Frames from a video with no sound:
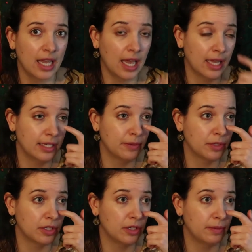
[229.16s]
And it
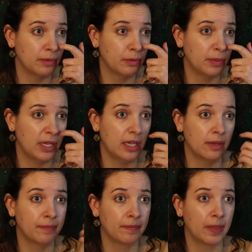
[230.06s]
was assumed it would be
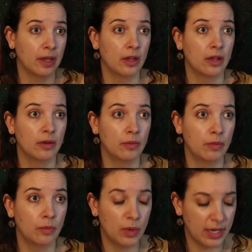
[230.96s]
um, uh,
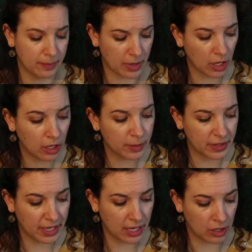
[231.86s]
William
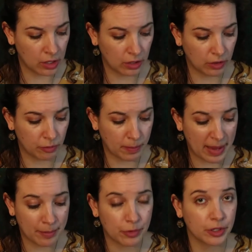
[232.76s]
Herbert, the Earl of
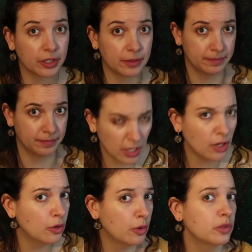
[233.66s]
Pembroke,
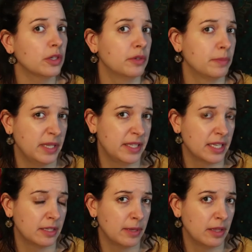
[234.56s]
who also has been
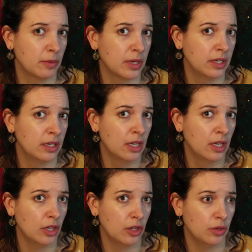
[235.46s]
said to be the one
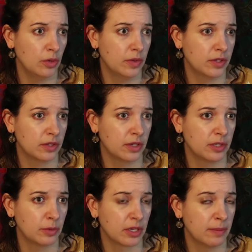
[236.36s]
who the
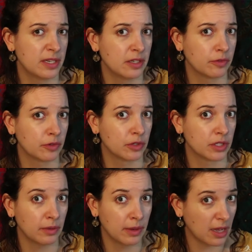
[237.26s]
sonnets were commissioned for,
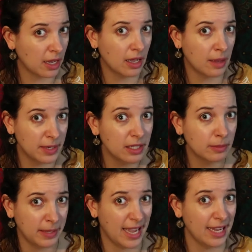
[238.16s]
so uh, I, am a
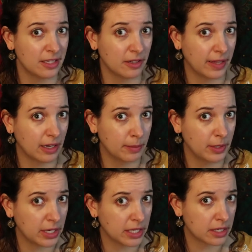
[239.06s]
little bit hazy on that, I'll be
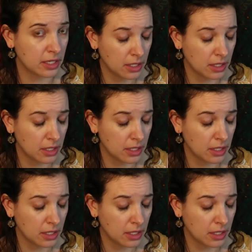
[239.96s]
honest.